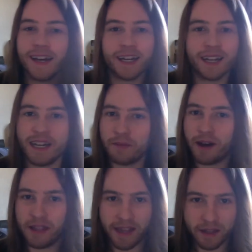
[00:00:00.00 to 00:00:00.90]
Clearly,
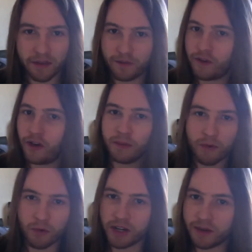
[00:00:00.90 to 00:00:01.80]
by the end of the film,
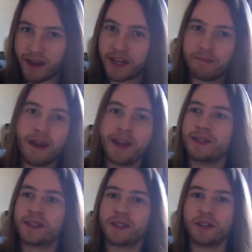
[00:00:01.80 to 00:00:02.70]
they're all going to make
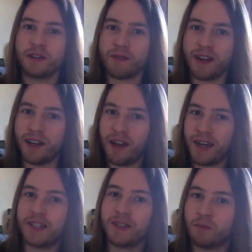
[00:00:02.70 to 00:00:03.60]
amends and they're going to
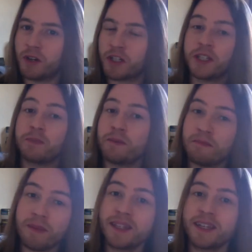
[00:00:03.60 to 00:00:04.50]
realize that what she's
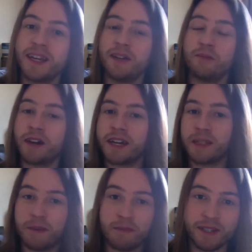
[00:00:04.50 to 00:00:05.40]
been missing and what
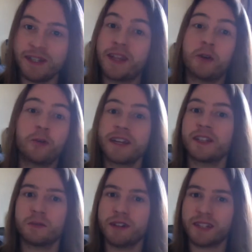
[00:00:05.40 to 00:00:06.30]
he's been missing, and they all need
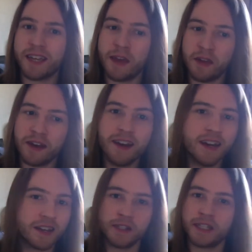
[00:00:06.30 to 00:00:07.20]
to work together.
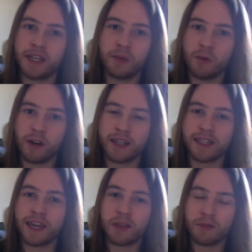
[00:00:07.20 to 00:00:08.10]
You see them working
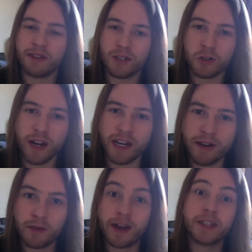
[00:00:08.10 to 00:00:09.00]
together in this trailer
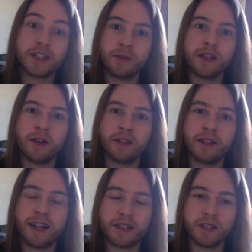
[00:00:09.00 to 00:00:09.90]
anyway, so we know that
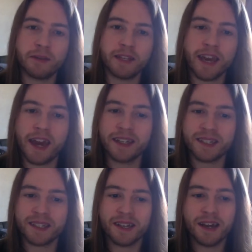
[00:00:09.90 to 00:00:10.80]
that's going to be the case.